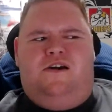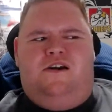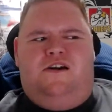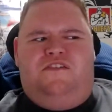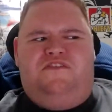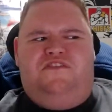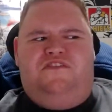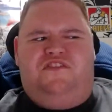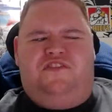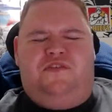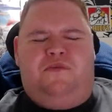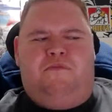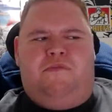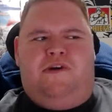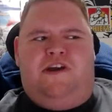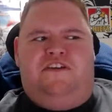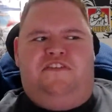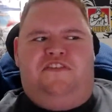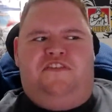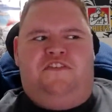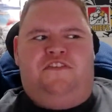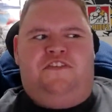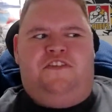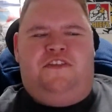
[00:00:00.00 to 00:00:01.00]
just
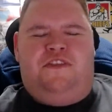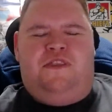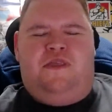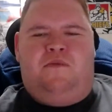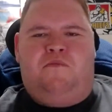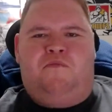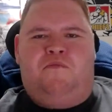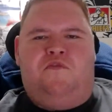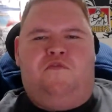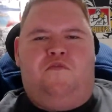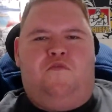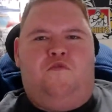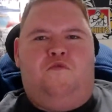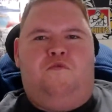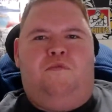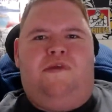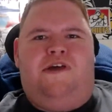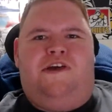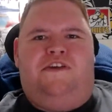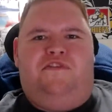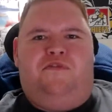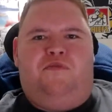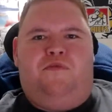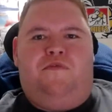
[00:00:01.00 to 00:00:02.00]
amazed at the number of All
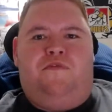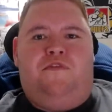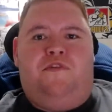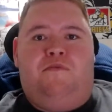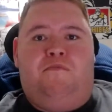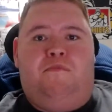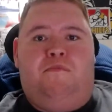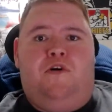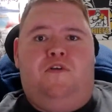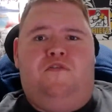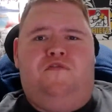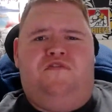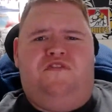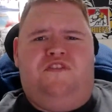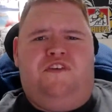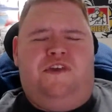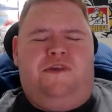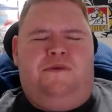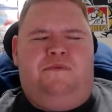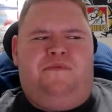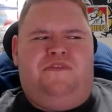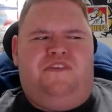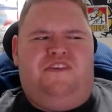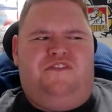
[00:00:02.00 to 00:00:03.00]
Blacks within both
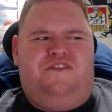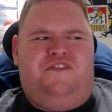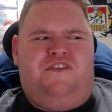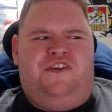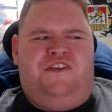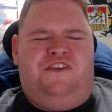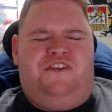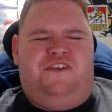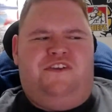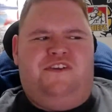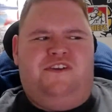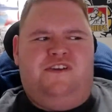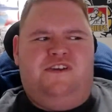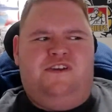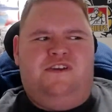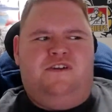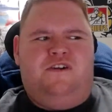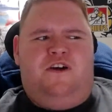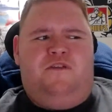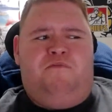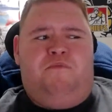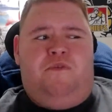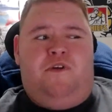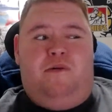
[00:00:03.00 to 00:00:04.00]
teams. I think
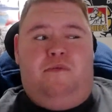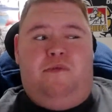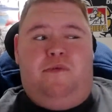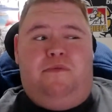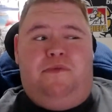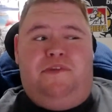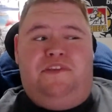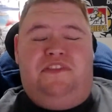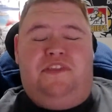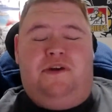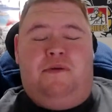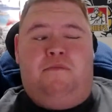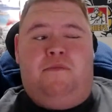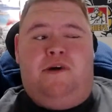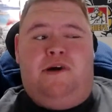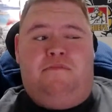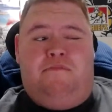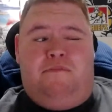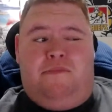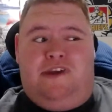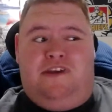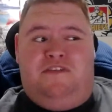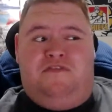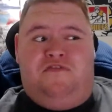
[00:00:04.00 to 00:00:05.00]
I've probably done my
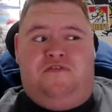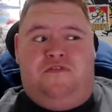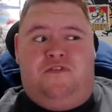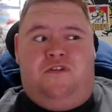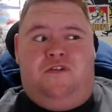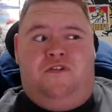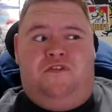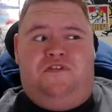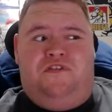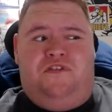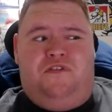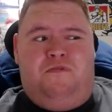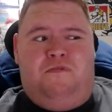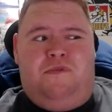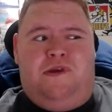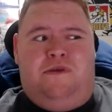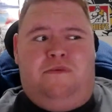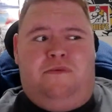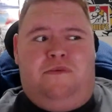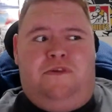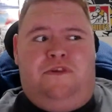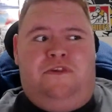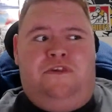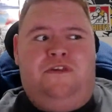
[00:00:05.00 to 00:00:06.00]
math wrong, so
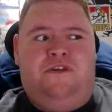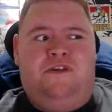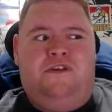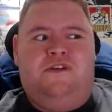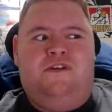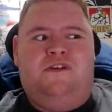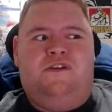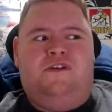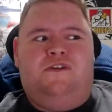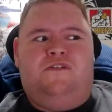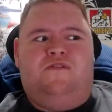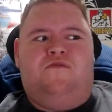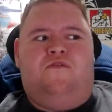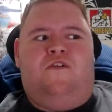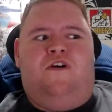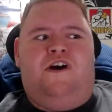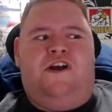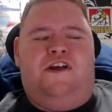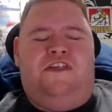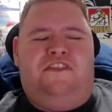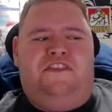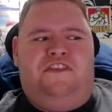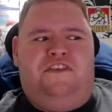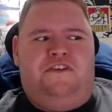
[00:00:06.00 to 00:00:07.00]
maybe
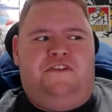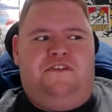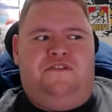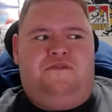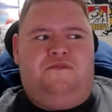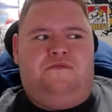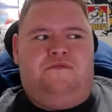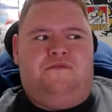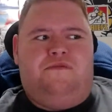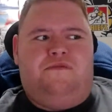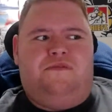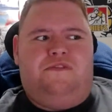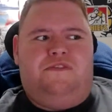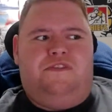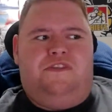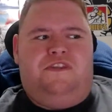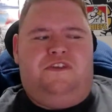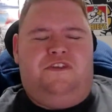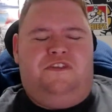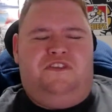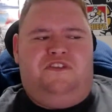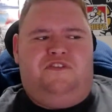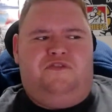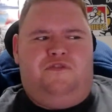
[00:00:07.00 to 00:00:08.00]
Ryan can
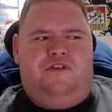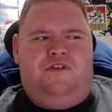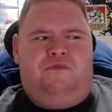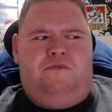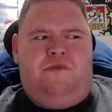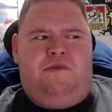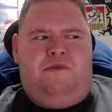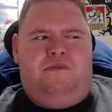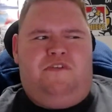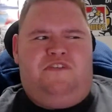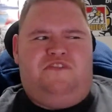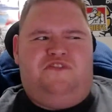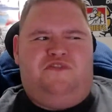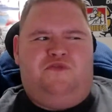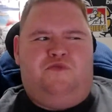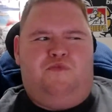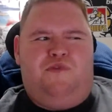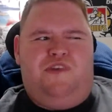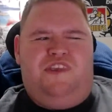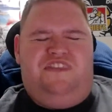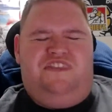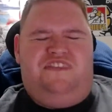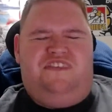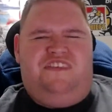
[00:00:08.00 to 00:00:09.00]
correct me, but
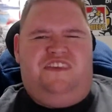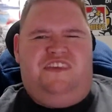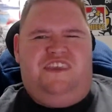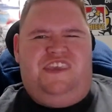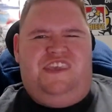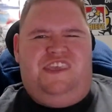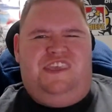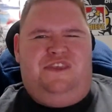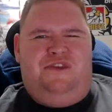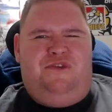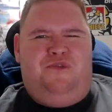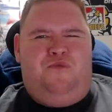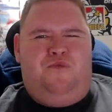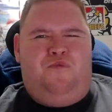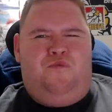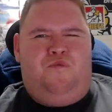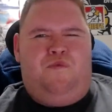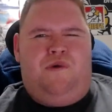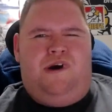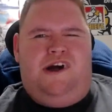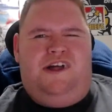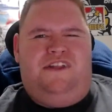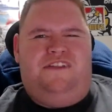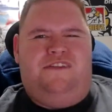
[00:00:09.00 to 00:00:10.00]

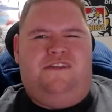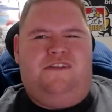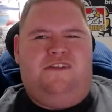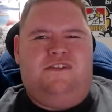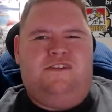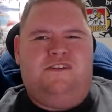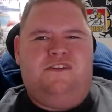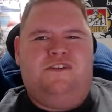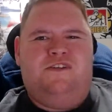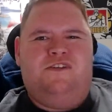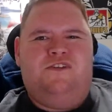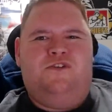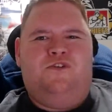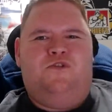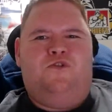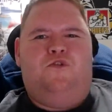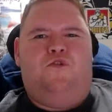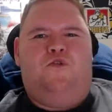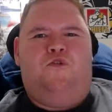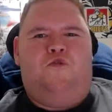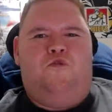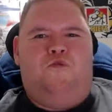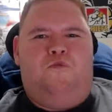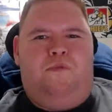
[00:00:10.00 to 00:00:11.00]
21
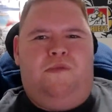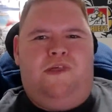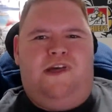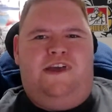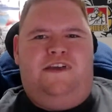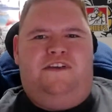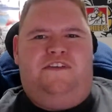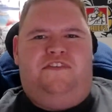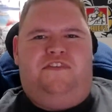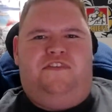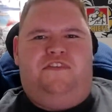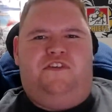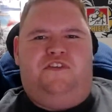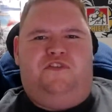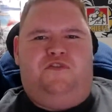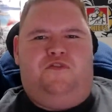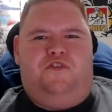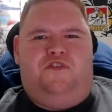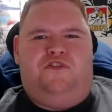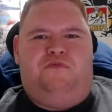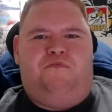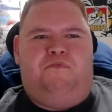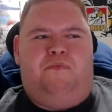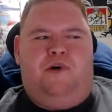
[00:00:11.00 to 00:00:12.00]
All Blacks
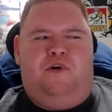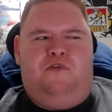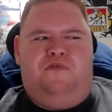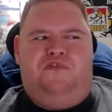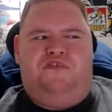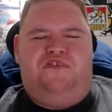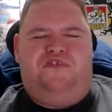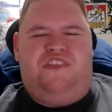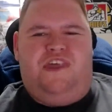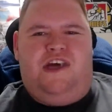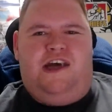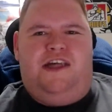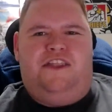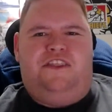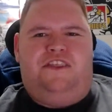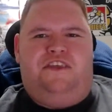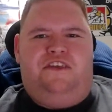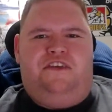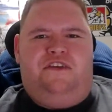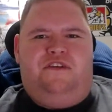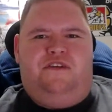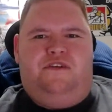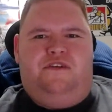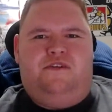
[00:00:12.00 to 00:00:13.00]
across both
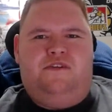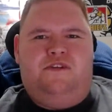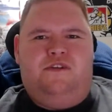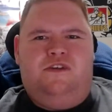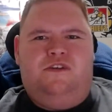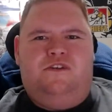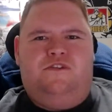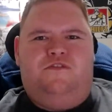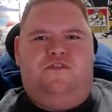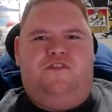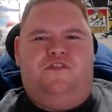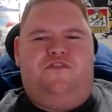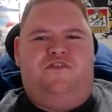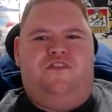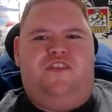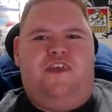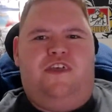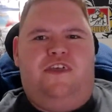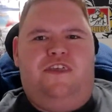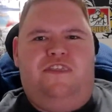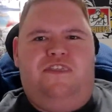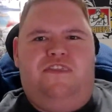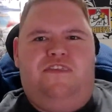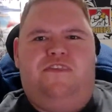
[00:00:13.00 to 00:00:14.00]
starting
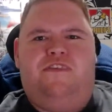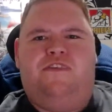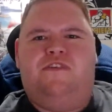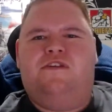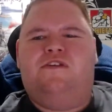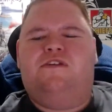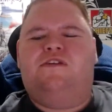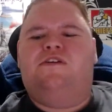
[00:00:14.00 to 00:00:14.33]
15s.